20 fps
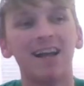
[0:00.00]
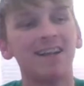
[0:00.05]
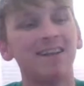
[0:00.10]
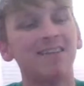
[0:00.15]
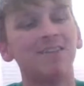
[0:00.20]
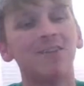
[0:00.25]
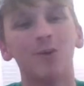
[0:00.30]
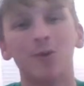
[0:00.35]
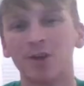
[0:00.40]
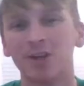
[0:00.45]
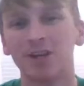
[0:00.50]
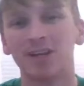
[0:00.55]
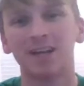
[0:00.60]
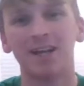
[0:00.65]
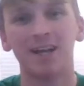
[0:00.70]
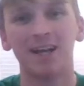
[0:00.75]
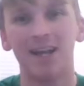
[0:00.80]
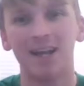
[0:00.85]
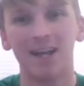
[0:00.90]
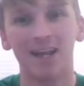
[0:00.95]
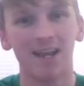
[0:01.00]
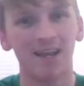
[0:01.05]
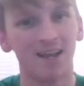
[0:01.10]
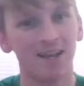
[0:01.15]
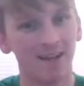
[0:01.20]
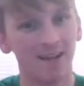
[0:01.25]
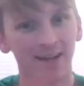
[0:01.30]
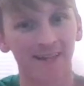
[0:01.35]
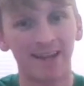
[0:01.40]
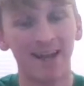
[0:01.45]
Look,
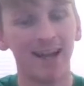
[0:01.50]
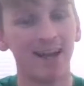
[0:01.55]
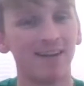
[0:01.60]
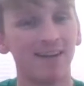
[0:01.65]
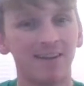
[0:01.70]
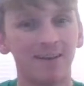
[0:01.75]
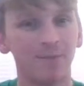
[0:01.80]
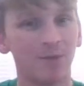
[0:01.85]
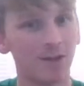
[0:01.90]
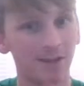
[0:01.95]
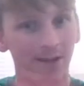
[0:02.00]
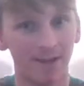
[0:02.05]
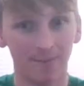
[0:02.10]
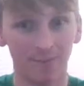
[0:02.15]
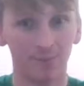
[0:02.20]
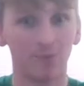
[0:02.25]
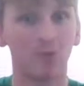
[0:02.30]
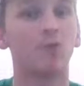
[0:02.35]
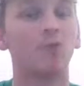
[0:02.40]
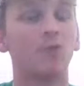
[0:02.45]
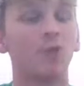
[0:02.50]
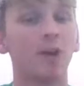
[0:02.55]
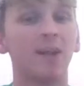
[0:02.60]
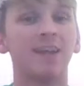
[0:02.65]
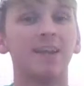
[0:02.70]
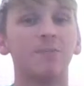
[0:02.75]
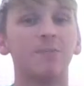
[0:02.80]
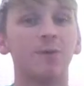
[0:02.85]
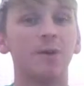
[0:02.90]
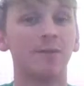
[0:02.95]
again, I'm going to give them
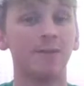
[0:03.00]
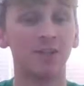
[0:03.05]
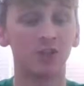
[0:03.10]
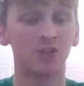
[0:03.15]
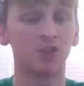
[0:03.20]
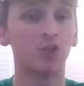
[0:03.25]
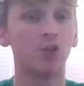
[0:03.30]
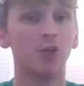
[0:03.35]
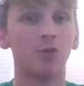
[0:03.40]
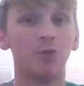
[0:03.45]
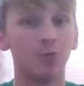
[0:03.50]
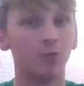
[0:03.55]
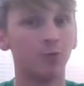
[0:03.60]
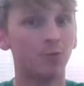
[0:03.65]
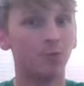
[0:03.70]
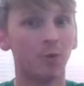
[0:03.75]
credit where it's due.